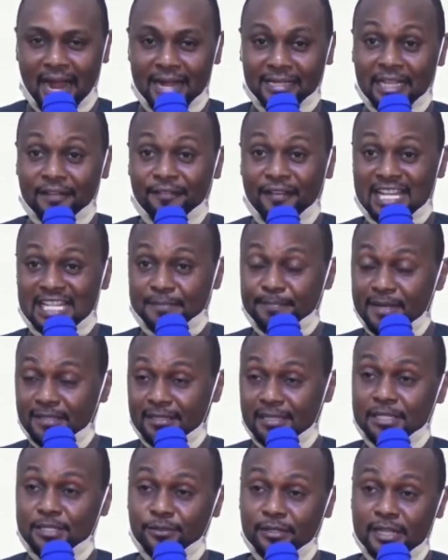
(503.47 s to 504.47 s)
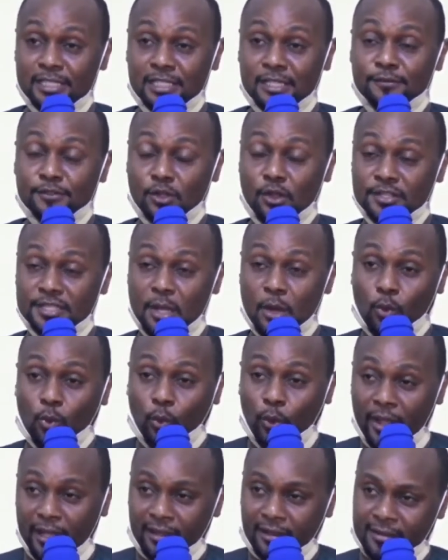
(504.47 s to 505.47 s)
never expected to receive such a
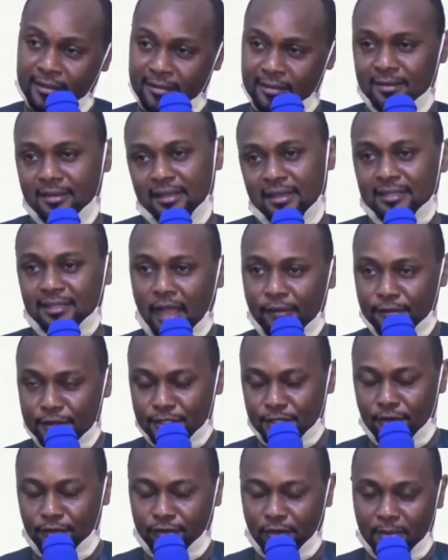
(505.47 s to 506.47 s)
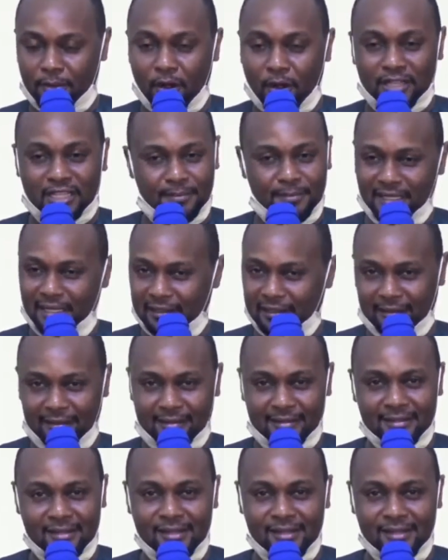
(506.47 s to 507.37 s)
quick intervention from God immediately.